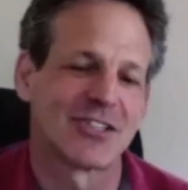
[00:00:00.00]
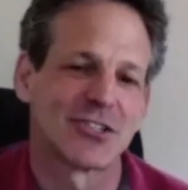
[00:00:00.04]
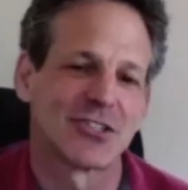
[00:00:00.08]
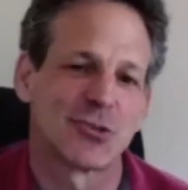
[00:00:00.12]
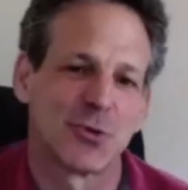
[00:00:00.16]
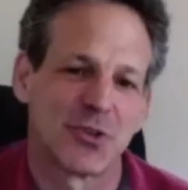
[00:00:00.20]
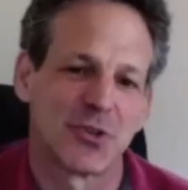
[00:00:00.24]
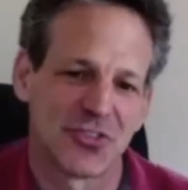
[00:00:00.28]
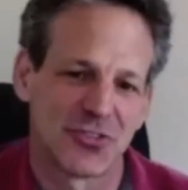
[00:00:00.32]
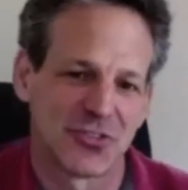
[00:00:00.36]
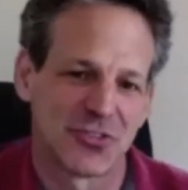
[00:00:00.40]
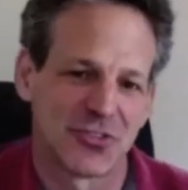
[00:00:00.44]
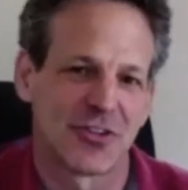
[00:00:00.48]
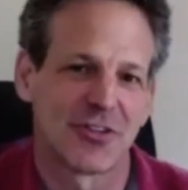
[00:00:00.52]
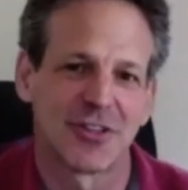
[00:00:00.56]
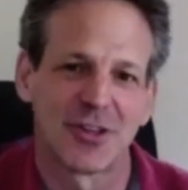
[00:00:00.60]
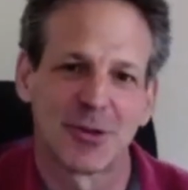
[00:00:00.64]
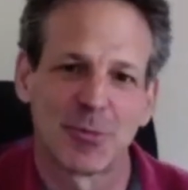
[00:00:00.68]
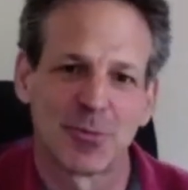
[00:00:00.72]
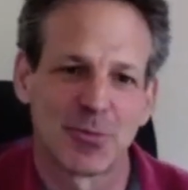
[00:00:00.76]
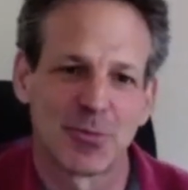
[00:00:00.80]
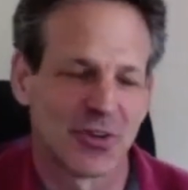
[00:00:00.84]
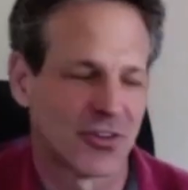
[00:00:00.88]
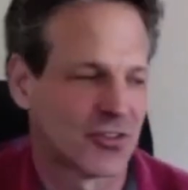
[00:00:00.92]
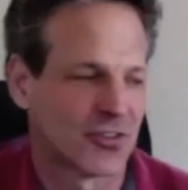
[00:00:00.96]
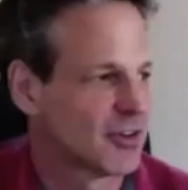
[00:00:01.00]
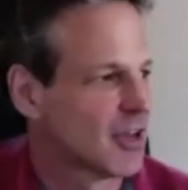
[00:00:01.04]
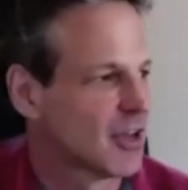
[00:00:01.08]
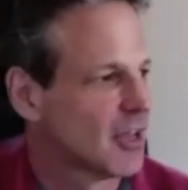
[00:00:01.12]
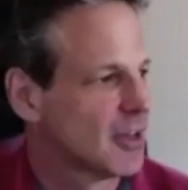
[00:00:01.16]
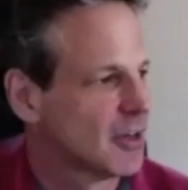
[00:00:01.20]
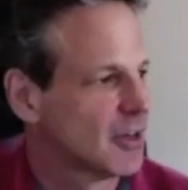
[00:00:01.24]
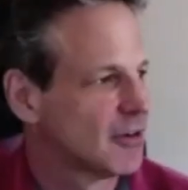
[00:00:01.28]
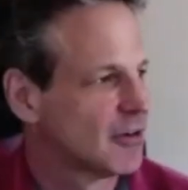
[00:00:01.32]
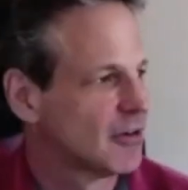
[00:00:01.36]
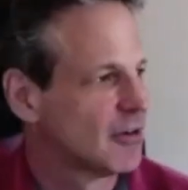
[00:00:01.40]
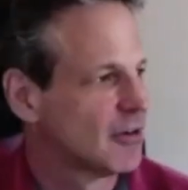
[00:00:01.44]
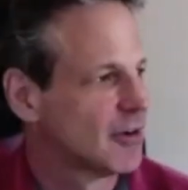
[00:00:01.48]
So we certainly appreciate
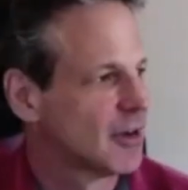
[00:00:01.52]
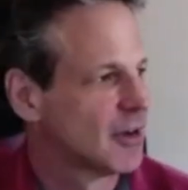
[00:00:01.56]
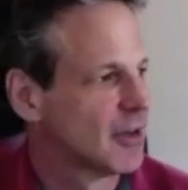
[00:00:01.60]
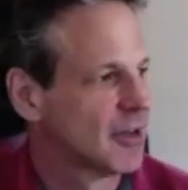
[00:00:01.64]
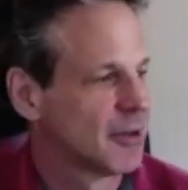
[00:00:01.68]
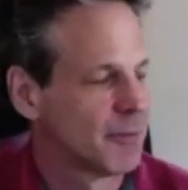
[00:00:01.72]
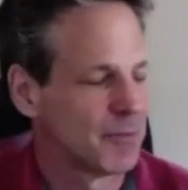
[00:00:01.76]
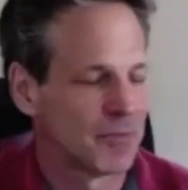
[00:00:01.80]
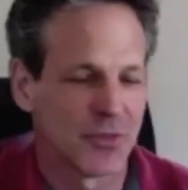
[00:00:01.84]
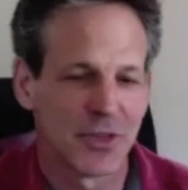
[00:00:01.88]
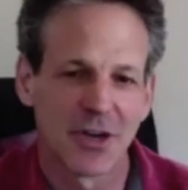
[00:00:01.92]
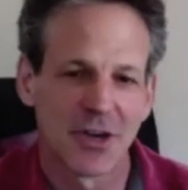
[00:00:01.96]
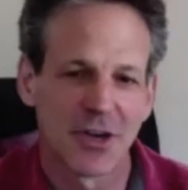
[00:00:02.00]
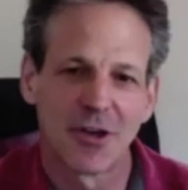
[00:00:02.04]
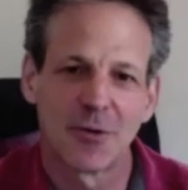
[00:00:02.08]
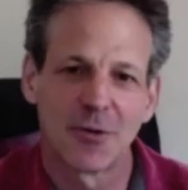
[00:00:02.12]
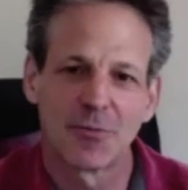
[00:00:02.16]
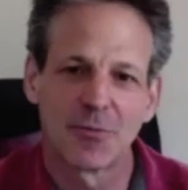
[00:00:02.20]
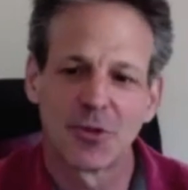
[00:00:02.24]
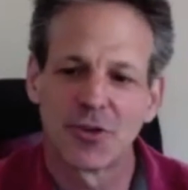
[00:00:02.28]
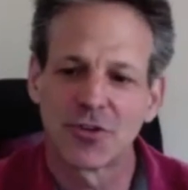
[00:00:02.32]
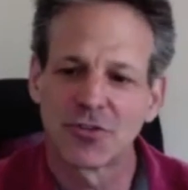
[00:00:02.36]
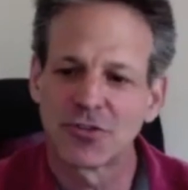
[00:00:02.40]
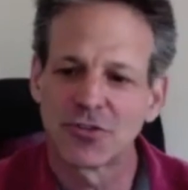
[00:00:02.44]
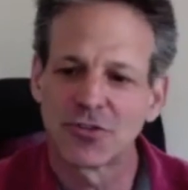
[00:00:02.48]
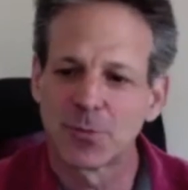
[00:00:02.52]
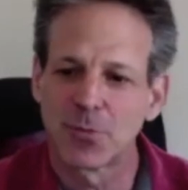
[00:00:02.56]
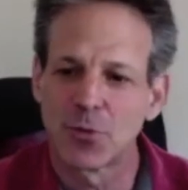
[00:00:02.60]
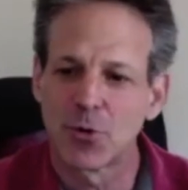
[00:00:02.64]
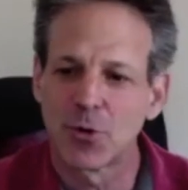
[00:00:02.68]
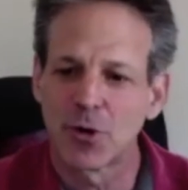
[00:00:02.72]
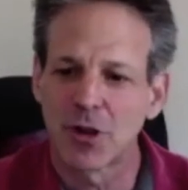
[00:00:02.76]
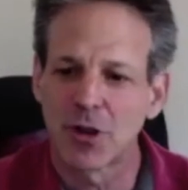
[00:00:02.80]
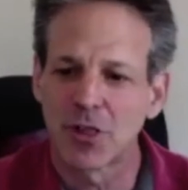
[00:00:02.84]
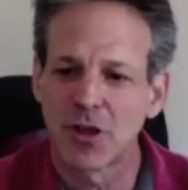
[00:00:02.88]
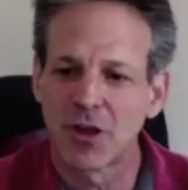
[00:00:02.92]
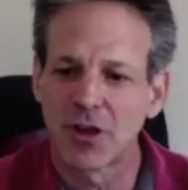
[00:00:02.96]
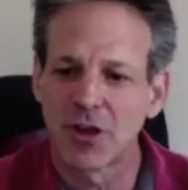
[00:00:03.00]
your
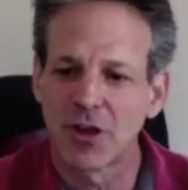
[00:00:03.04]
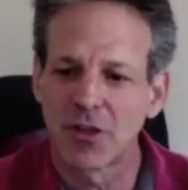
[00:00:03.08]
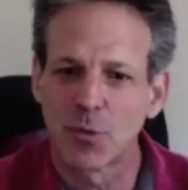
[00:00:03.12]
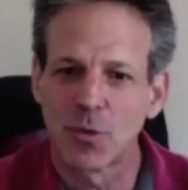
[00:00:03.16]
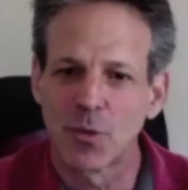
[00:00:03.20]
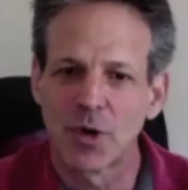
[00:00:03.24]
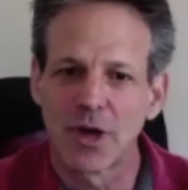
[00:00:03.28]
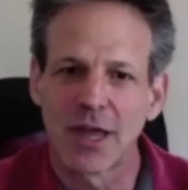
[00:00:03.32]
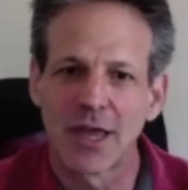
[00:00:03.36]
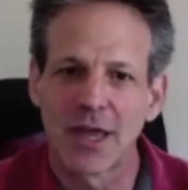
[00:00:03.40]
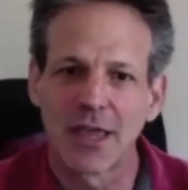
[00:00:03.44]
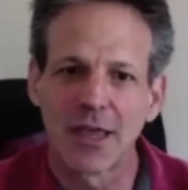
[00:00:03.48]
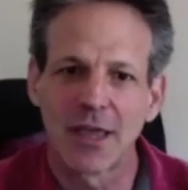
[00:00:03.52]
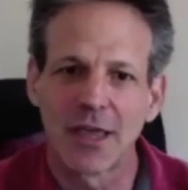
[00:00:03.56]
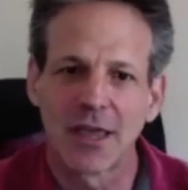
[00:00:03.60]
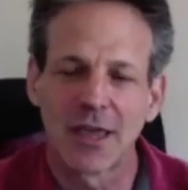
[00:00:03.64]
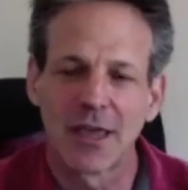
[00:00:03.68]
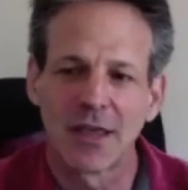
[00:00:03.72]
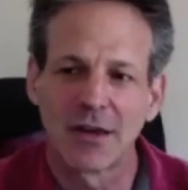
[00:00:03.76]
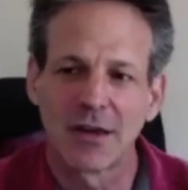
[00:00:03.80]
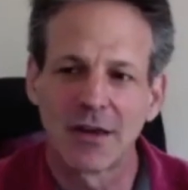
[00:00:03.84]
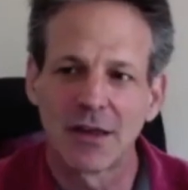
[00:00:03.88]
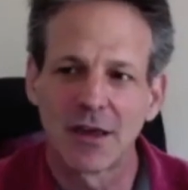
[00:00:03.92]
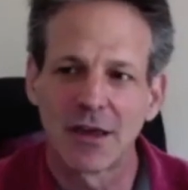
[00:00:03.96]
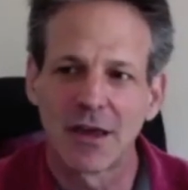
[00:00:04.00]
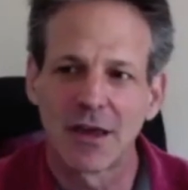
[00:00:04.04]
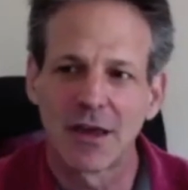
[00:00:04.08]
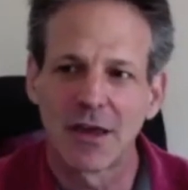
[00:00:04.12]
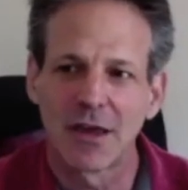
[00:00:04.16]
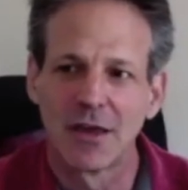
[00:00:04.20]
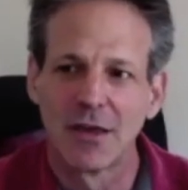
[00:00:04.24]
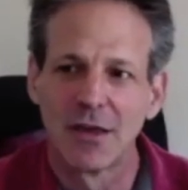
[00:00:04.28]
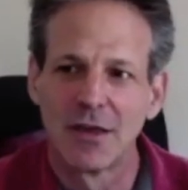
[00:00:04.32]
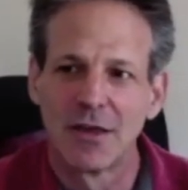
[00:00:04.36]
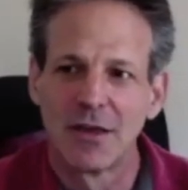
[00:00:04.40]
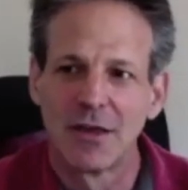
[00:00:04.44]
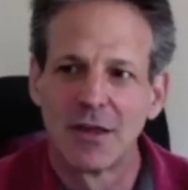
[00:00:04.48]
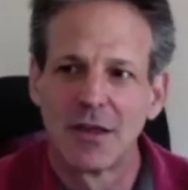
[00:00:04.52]
support along the way, and
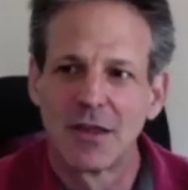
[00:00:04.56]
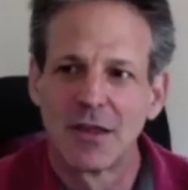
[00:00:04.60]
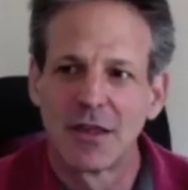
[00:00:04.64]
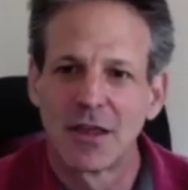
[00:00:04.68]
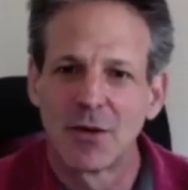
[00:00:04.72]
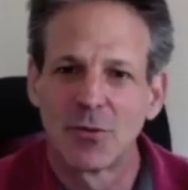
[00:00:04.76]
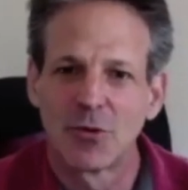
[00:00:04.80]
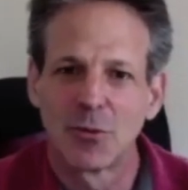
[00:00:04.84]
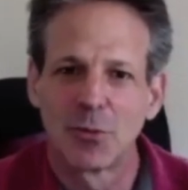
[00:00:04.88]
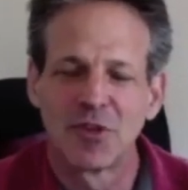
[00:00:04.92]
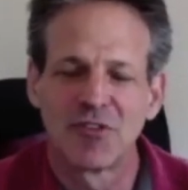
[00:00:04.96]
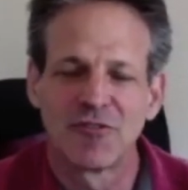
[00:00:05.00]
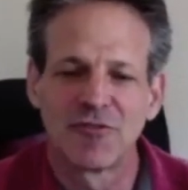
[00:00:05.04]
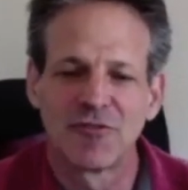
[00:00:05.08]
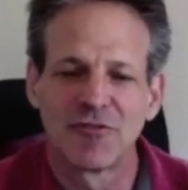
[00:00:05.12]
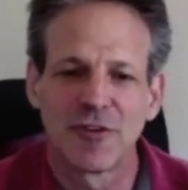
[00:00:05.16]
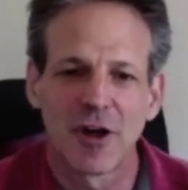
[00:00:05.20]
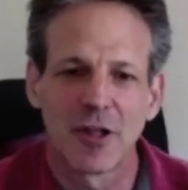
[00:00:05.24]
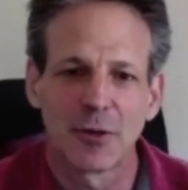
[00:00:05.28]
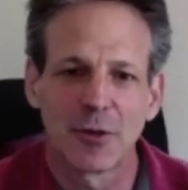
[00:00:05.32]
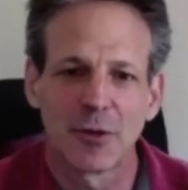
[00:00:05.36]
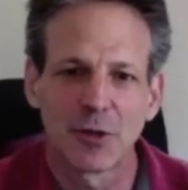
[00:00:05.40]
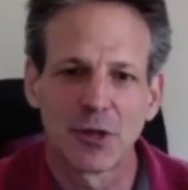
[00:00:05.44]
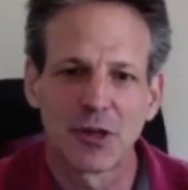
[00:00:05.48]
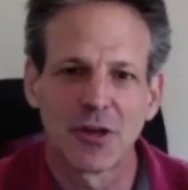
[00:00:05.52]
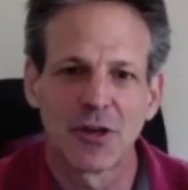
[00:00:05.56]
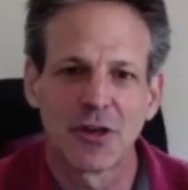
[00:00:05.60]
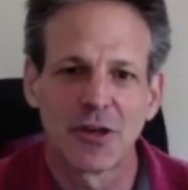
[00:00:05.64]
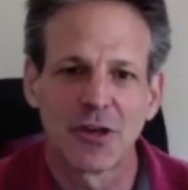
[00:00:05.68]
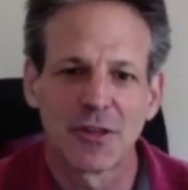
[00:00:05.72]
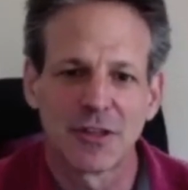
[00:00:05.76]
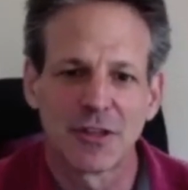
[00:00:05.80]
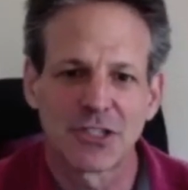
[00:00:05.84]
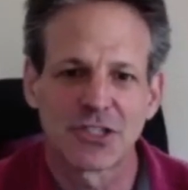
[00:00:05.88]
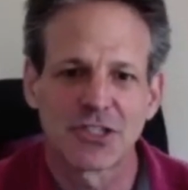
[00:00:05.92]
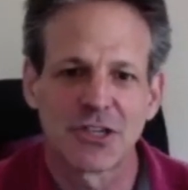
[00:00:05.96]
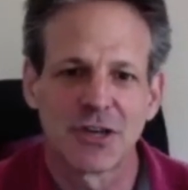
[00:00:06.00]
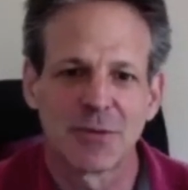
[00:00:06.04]
we'll be following you
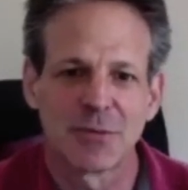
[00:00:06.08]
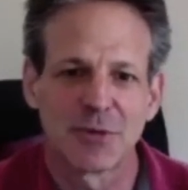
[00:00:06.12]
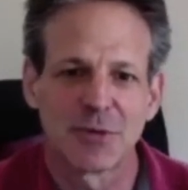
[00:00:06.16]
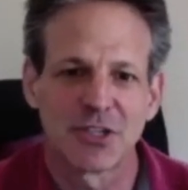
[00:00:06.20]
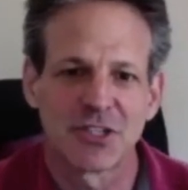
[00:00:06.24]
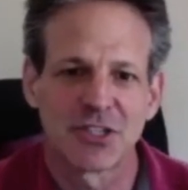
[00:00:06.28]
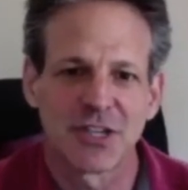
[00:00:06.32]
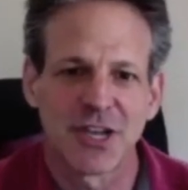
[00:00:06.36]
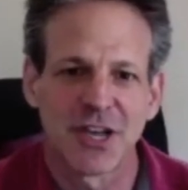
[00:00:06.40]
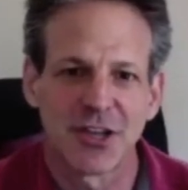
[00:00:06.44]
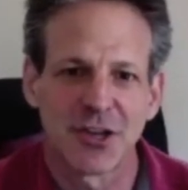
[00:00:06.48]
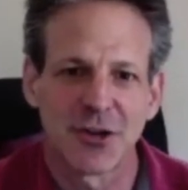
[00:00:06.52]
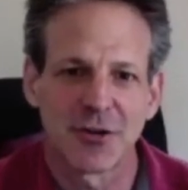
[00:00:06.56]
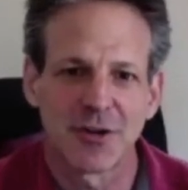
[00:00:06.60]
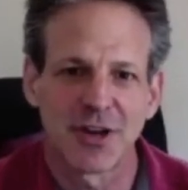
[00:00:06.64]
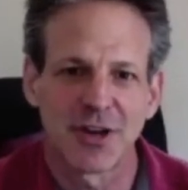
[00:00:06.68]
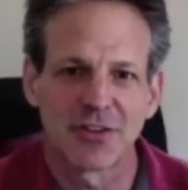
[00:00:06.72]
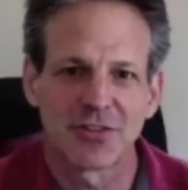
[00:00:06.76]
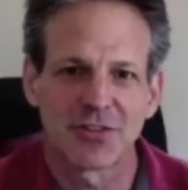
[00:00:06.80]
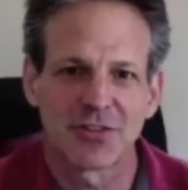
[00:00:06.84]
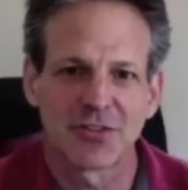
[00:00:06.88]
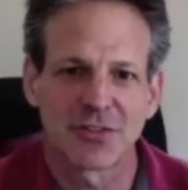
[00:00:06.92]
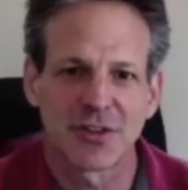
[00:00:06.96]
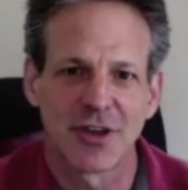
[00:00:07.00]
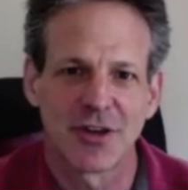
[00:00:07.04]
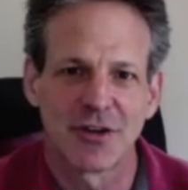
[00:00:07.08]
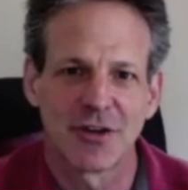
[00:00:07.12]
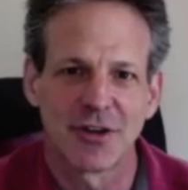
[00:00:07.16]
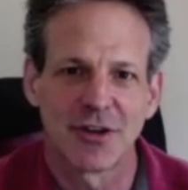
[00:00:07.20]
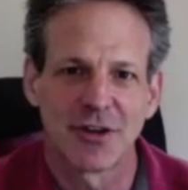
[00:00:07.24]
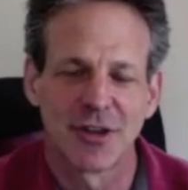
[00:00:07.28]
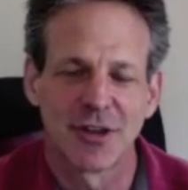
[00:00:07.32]
this summer, see how your racing's going.